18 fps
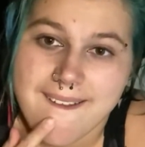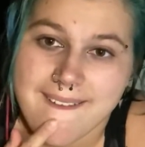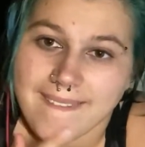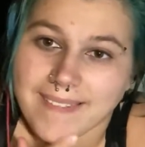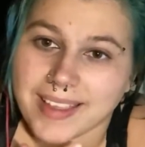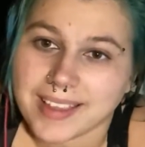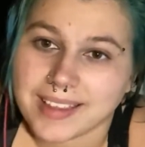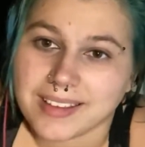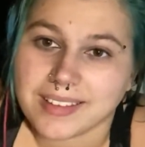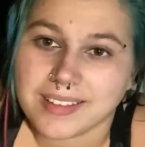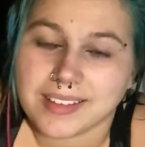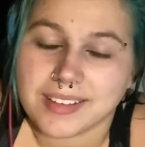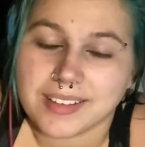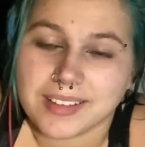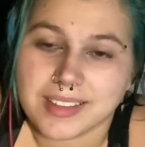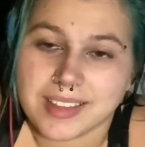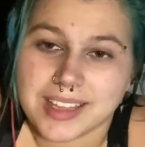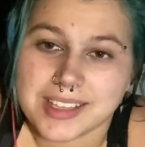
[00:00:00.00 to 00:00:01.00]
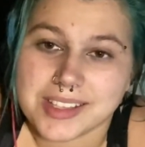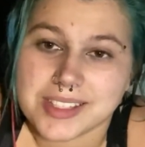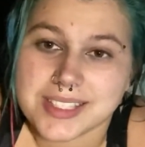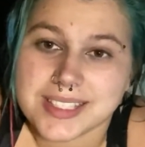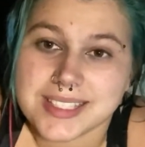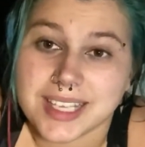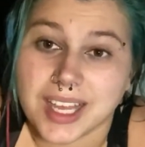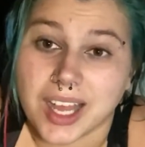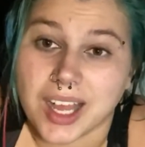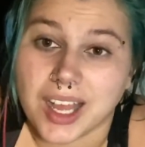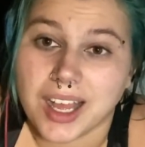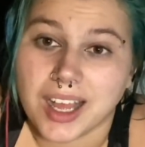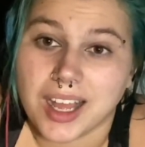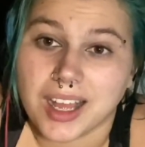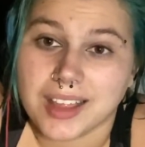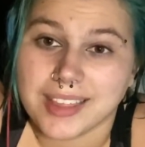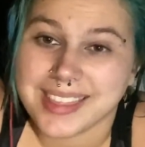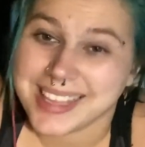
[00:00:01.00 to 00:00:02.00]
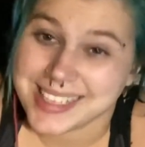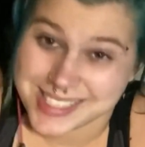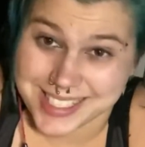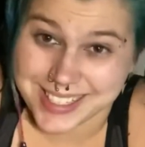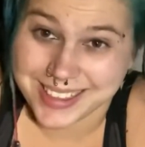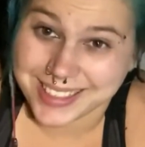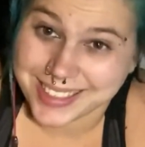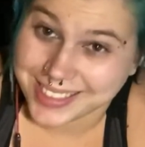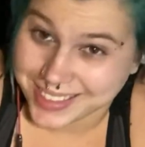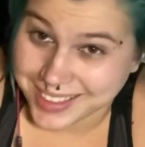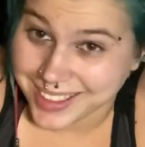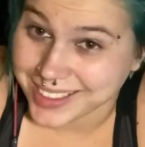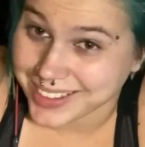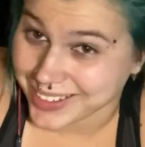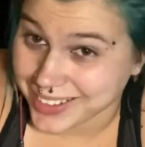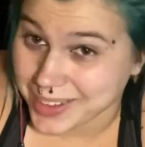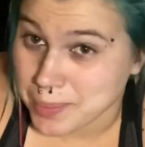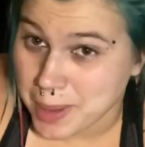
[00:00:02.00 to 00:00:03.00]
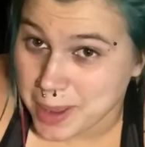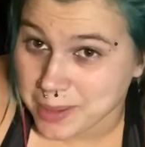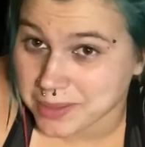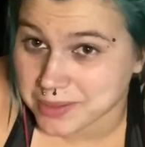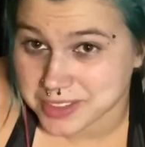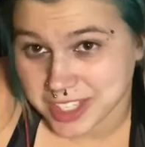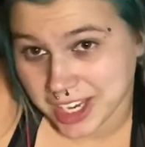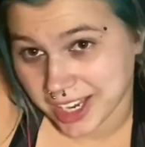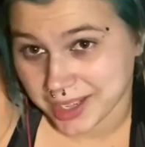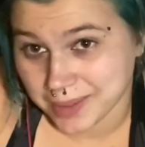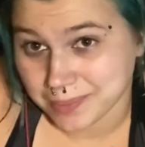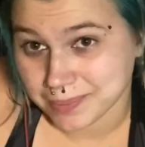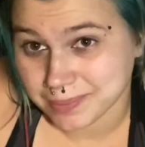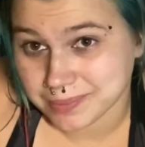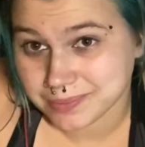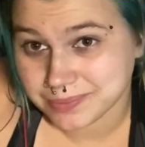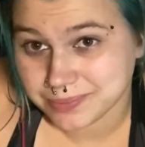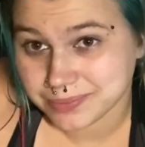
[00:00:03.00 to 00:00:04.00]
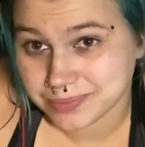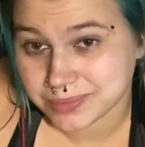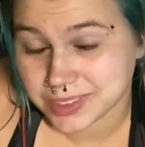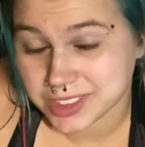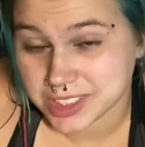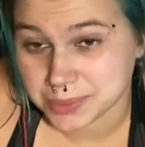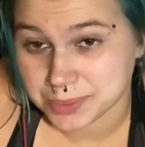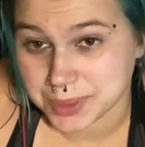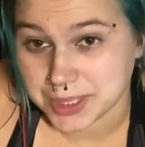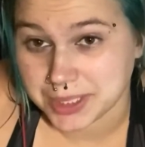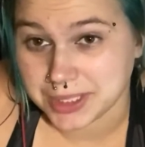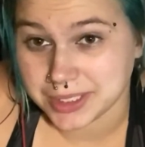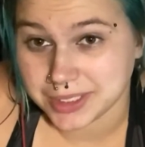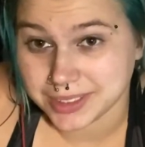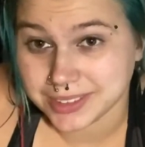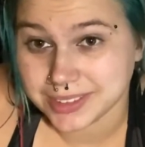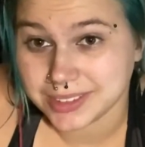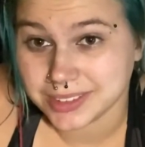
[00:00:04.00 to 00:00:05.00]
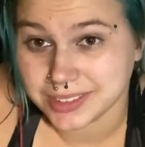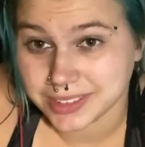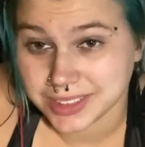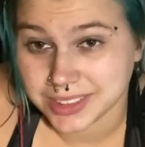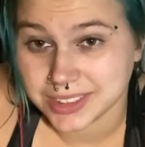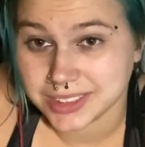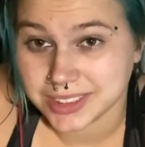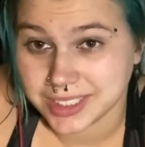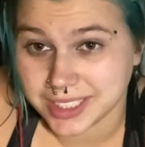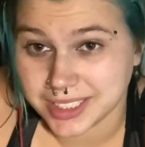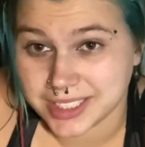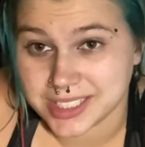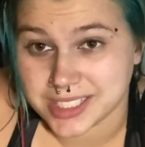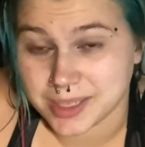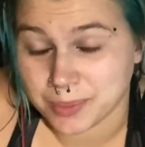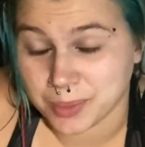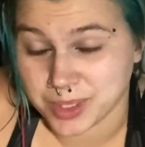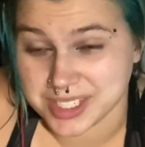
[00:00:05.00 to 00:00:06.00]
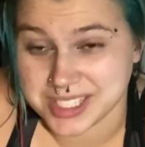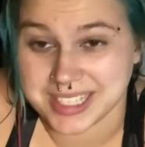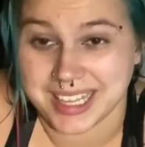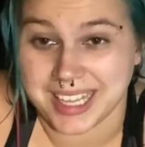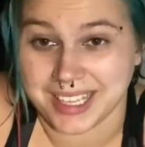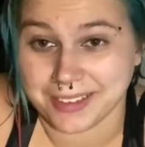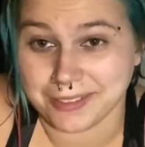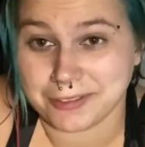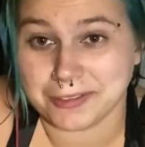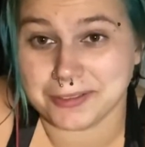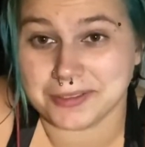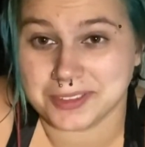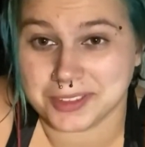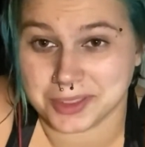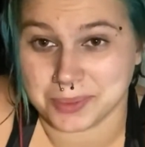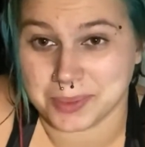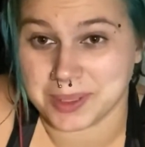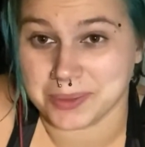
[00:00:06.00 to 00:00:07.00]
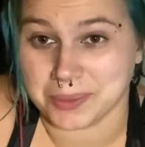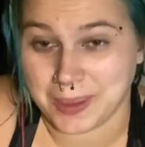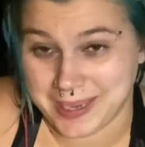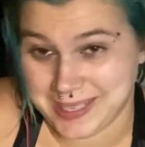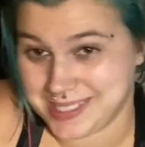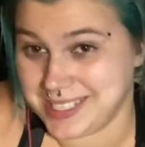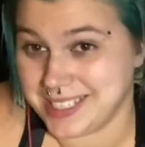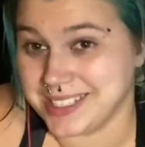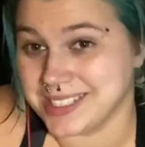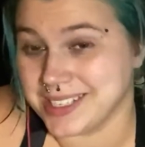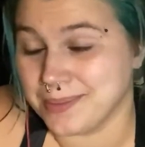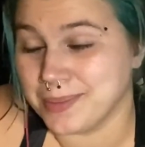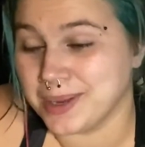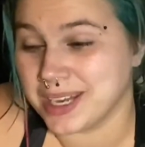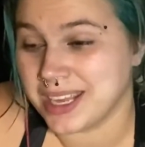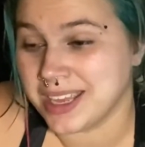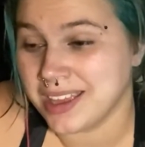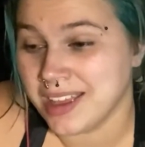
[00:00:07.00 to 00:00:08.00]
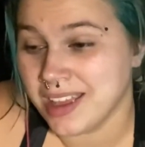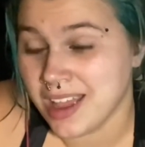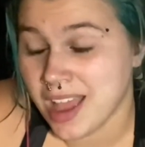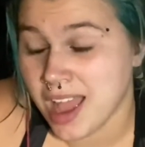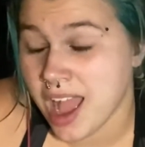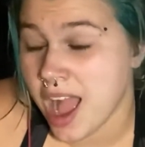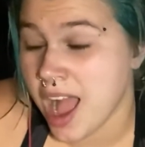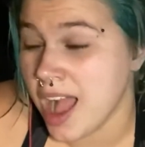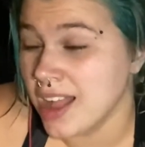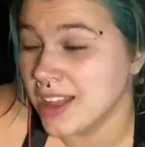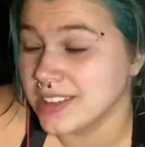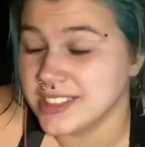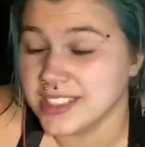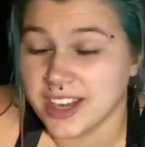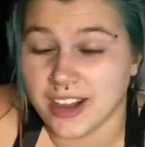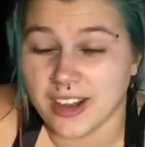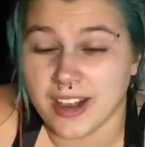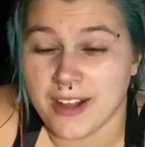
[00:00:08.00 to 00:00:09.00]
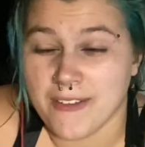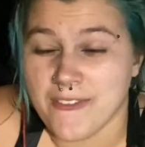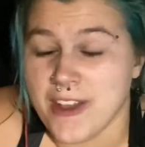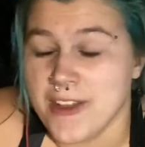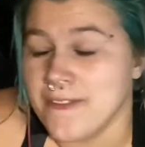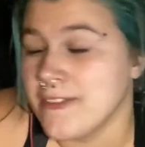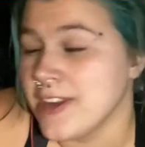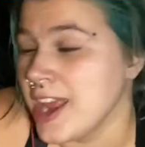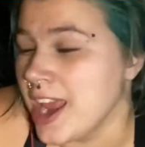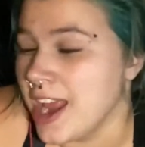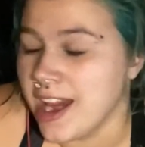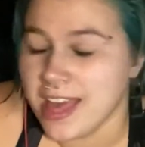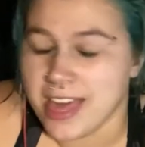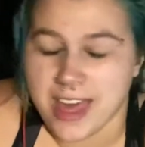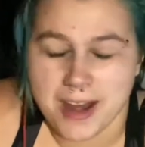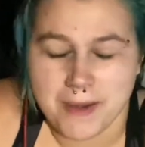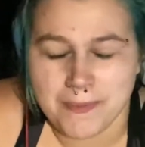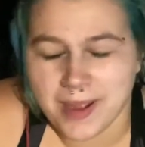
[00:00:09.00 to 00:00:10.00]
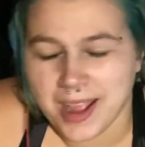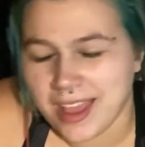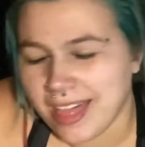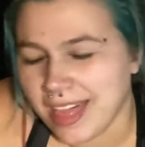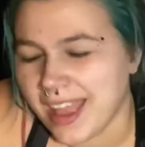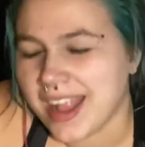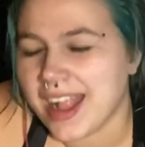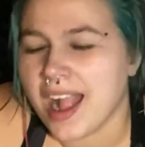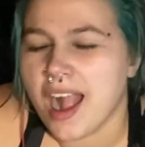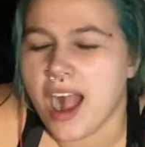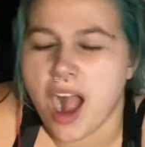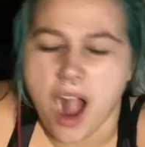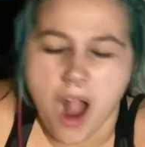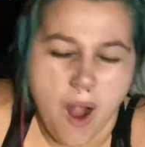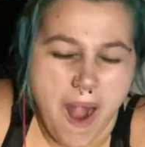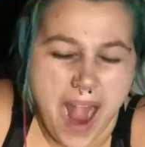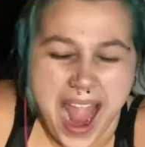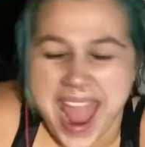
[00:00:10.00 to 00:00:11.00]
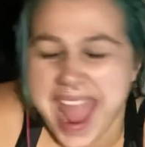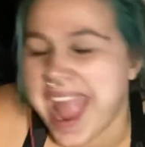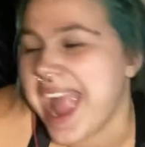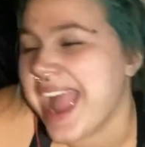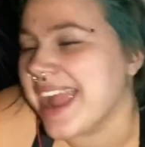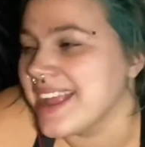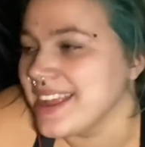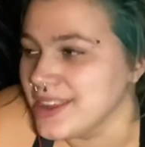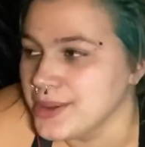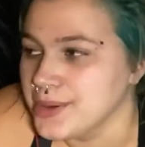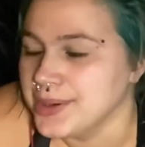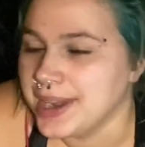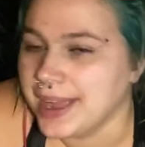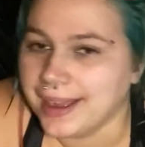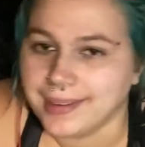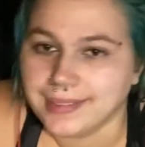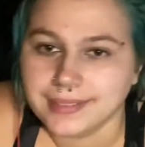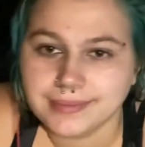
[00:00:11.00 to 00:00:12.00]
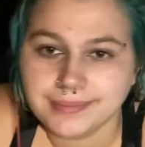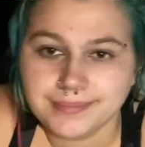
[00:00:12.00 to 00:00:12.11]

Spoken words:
Like, that's a good amount of time to be in someone's life, to be raising somebody. 0 to 15, and then be like, oh, I hate you now.